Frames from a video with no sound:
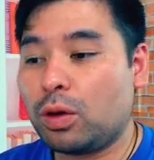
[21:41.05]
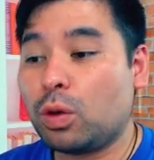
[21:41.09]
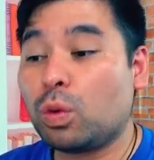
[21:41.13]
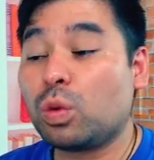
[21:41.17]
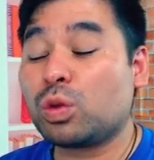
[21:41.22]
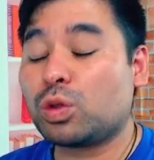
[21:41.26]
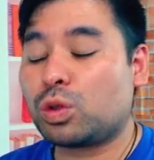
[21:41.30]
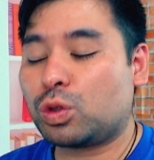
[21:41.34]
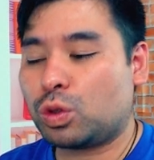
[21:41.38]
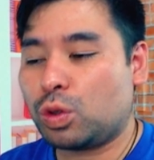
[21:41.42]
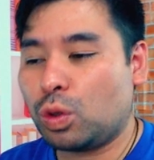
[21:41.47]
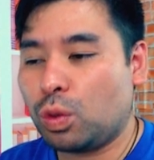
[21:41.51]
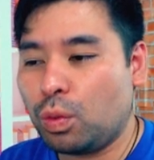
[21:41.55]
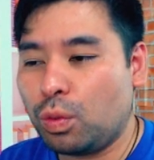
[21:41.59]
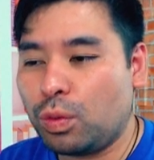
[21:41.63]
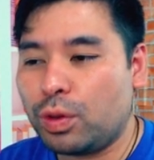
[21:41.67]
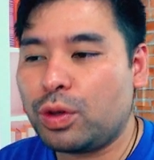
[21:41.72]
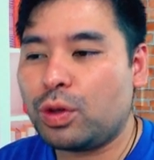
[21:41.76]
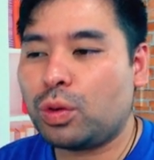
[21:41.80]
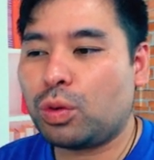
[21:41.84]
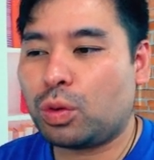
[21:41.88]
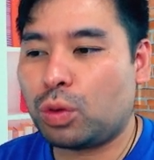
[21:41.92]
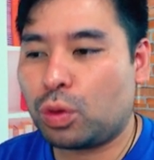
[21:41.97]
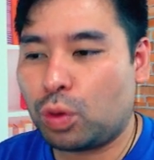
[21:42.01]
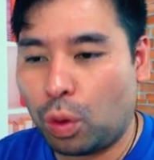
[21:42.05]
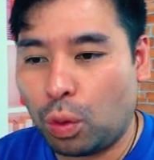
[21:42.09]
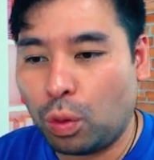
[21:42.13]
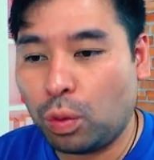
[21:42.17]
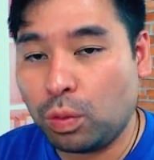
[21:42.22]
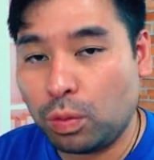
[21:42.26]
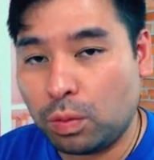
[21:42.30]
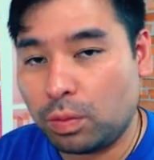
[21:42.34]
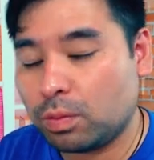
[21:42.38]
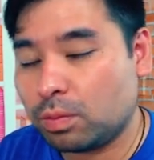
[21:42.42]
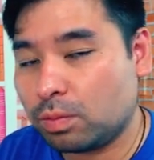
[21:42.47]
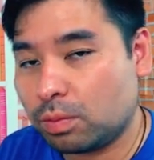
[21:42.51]
o som e o
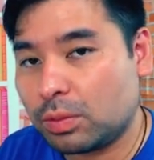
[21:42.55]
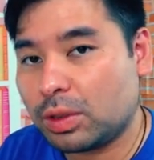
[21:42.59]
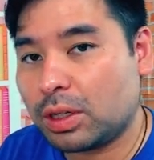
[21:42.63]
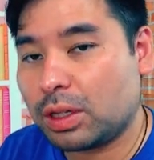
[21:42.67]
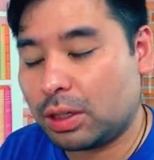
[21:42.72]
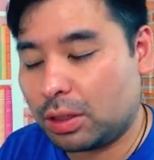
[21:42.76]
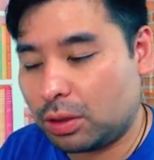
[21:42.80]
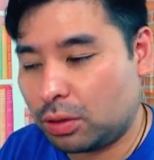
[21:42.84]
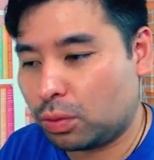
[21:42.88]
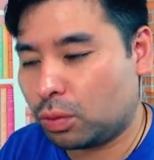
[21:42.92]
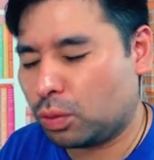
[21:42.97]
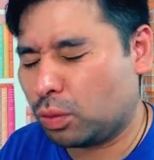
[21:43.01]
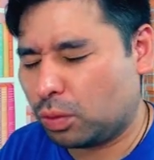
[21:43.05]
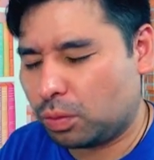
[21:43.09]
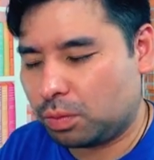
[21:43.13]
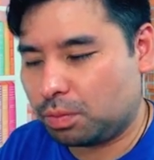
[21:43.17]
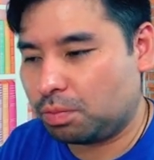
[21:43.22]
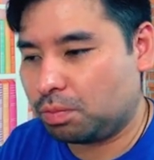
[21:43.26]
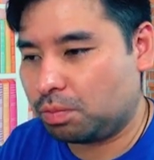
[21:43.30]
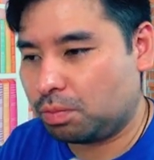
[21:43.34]
tom do